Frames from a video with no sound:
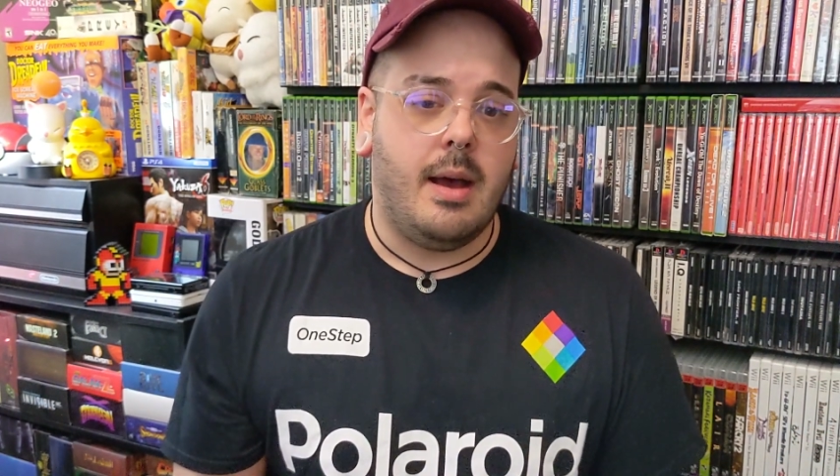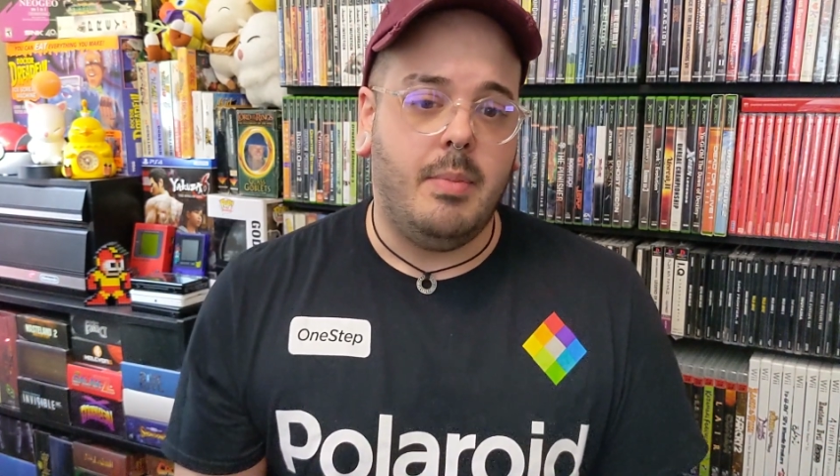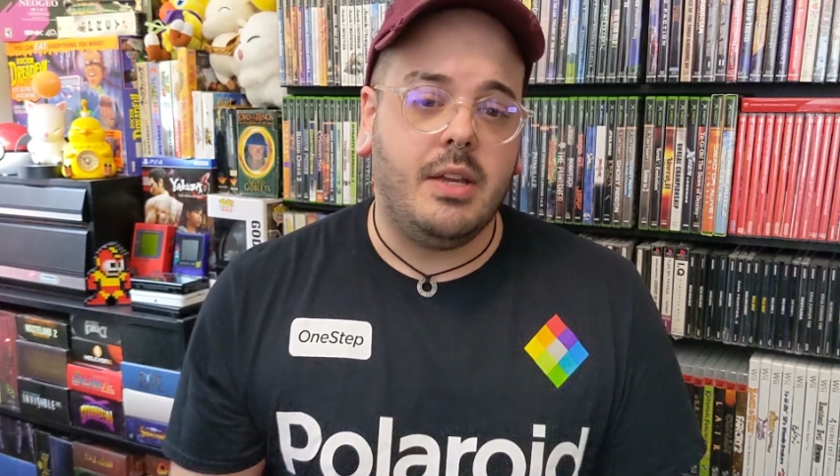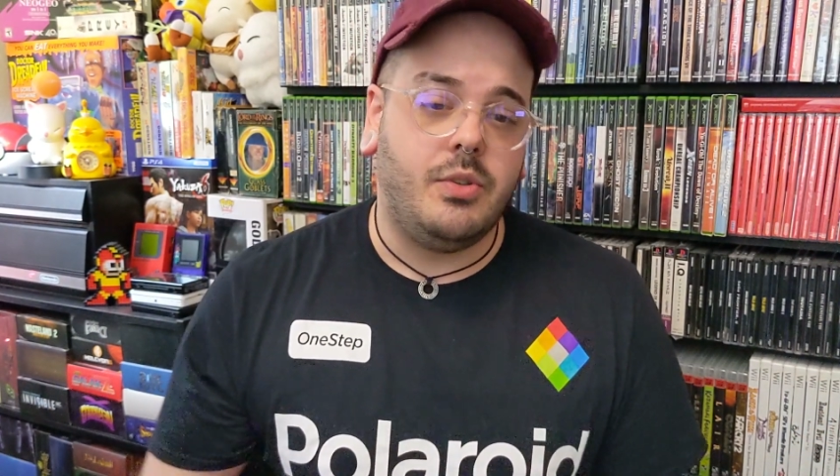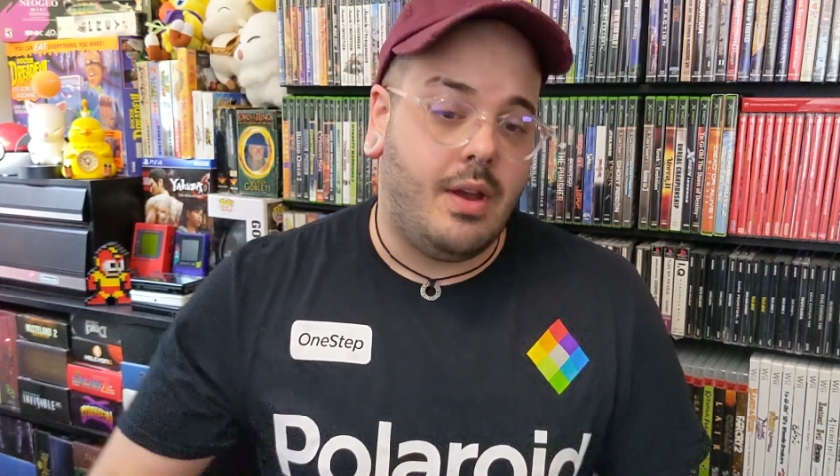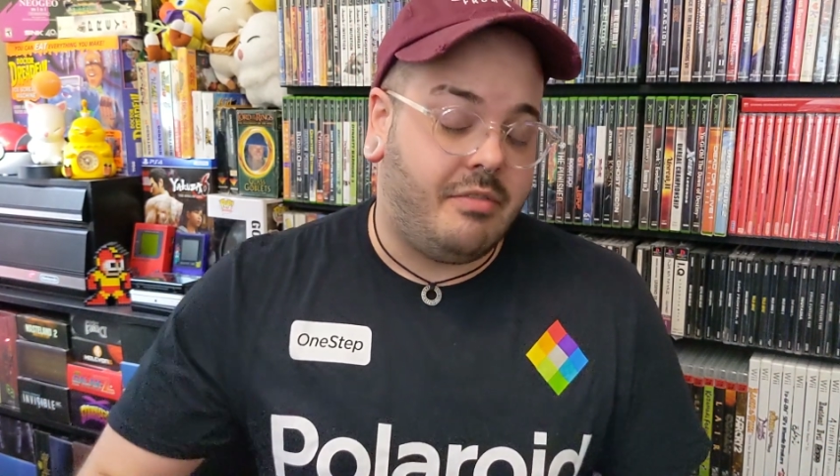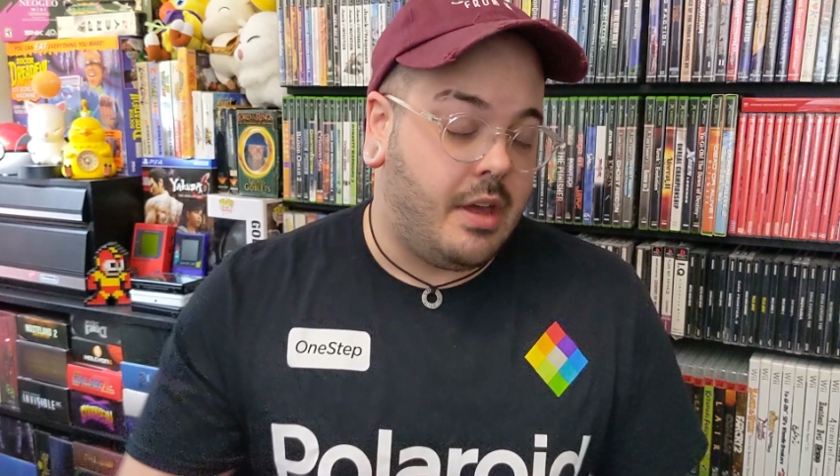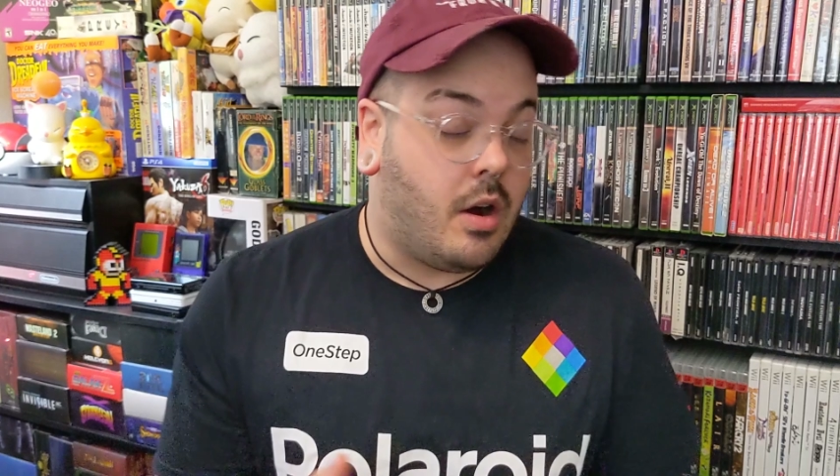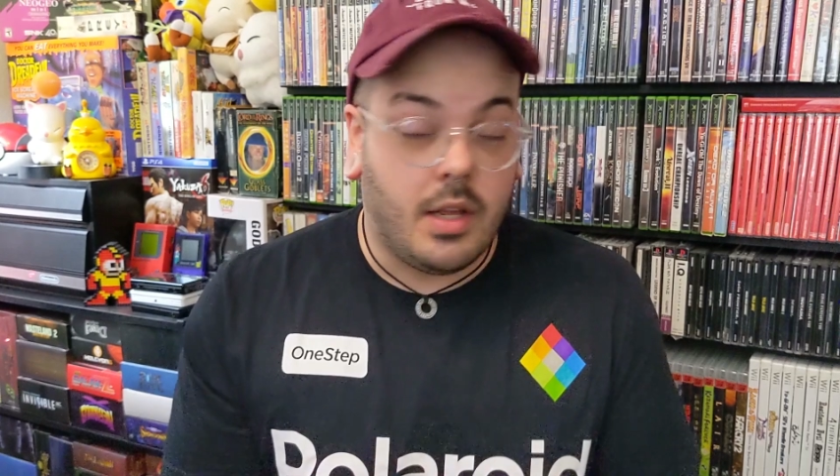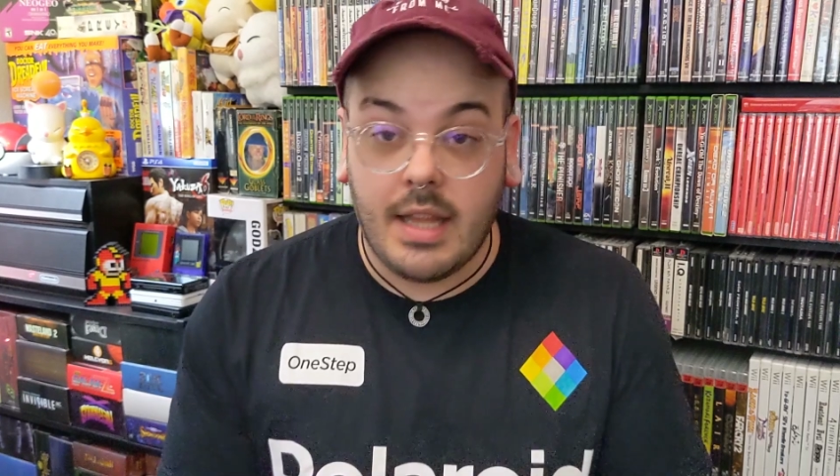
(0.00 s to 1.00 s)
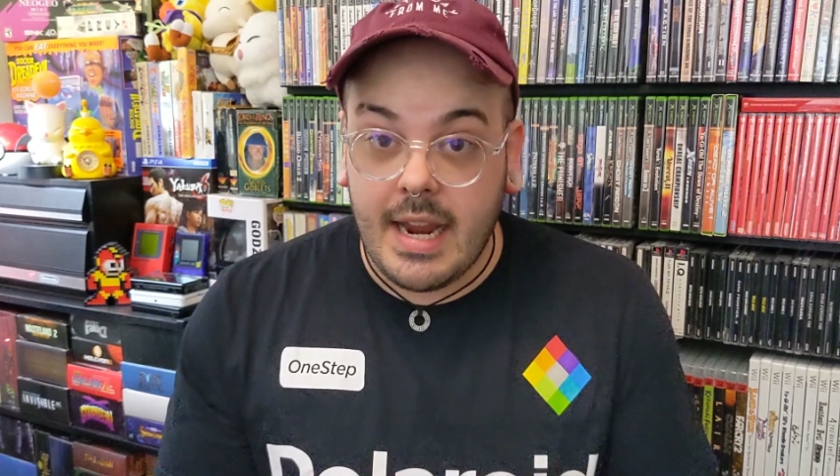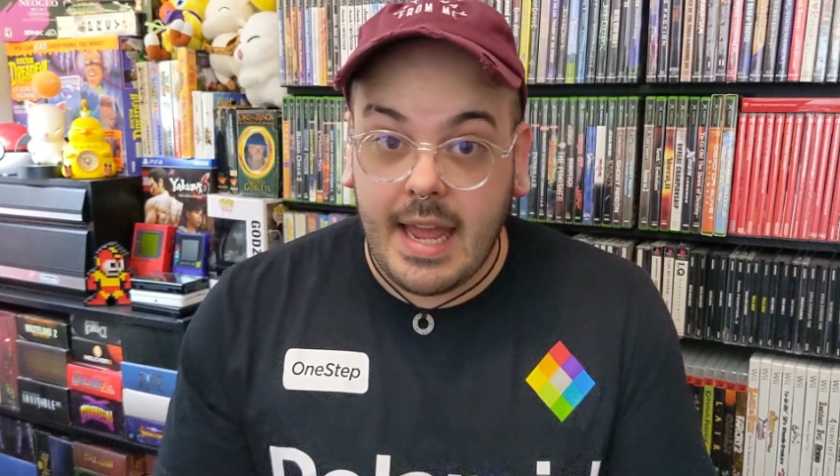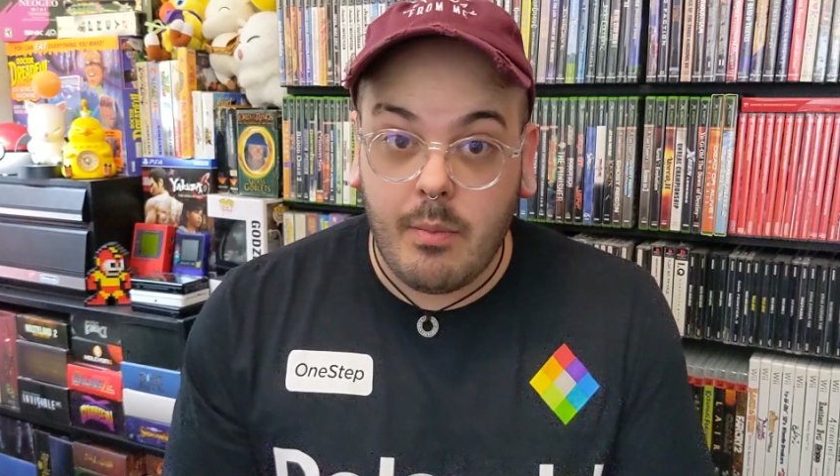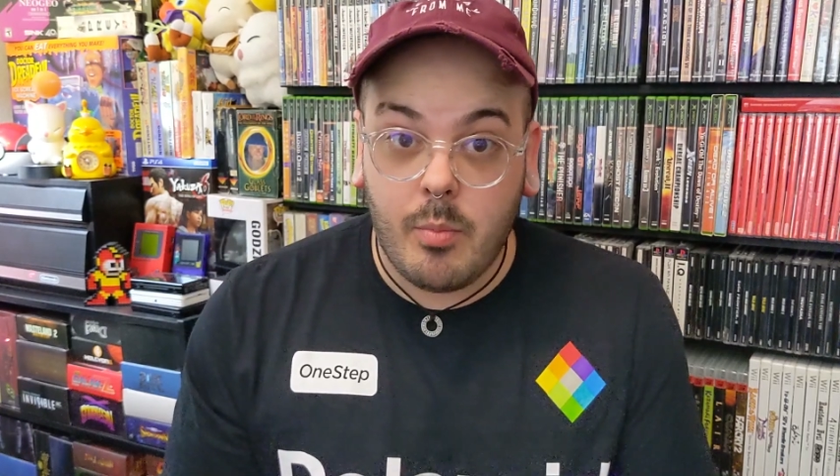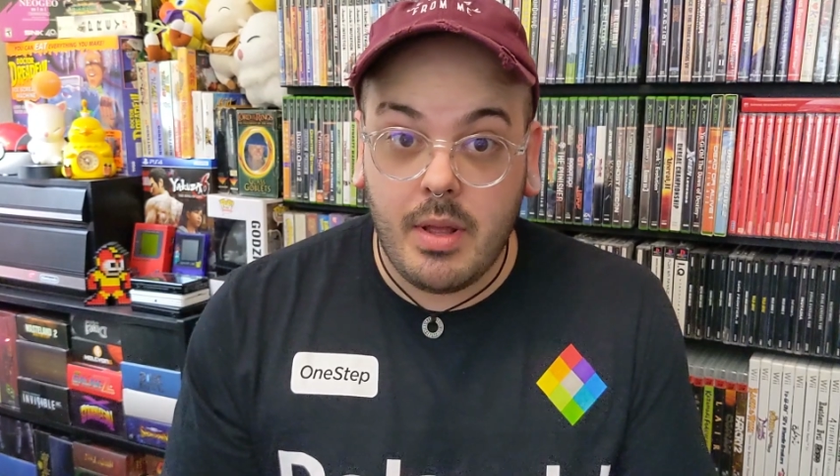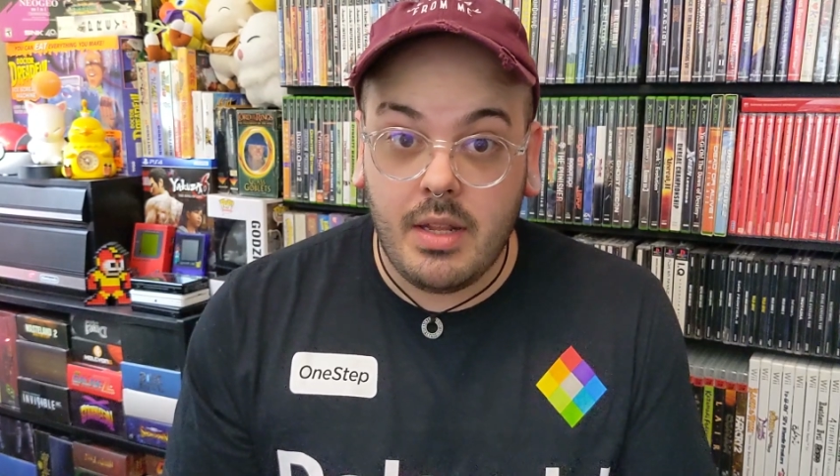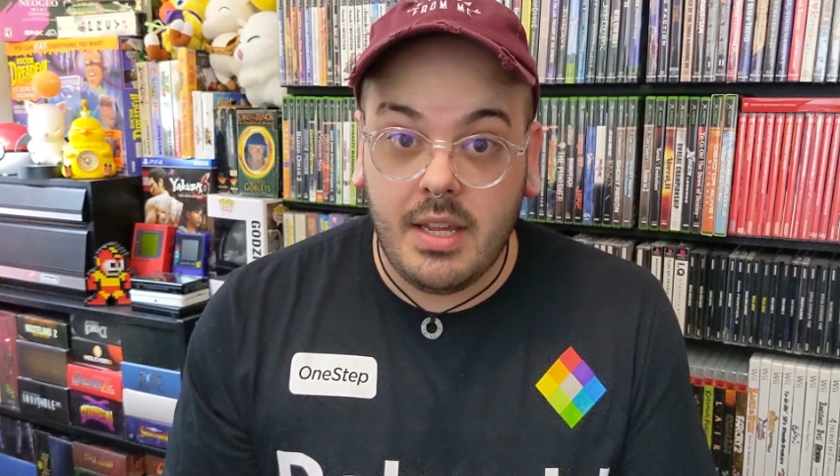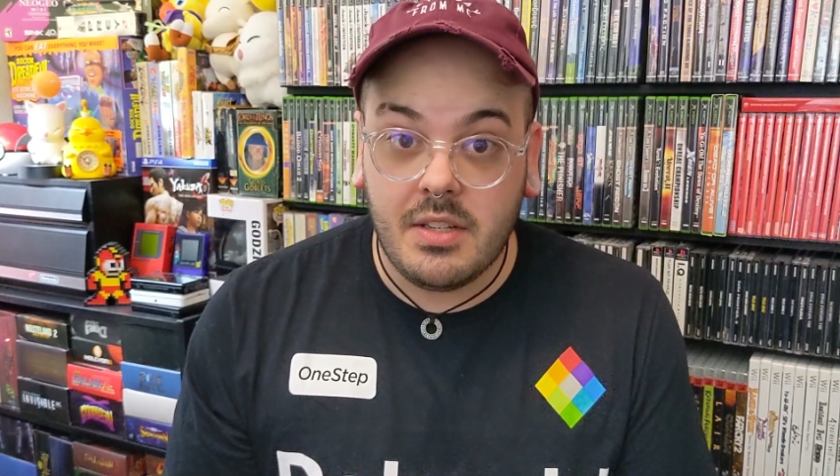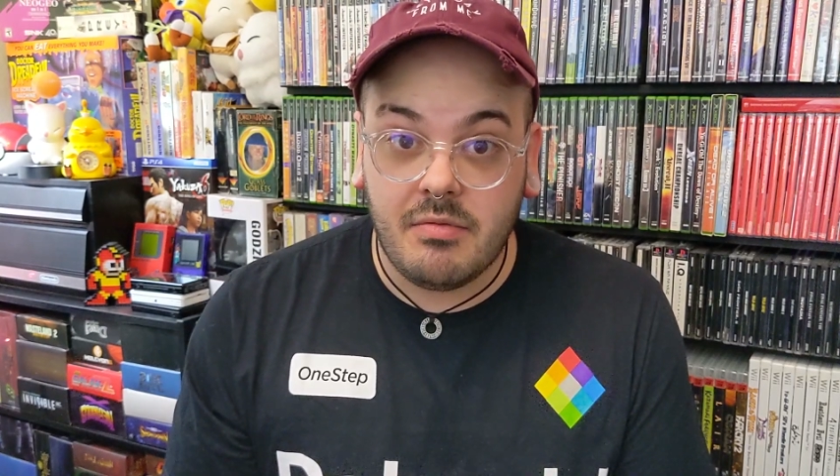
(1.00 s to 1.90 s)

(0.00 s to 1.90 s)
because you have the online capabilities,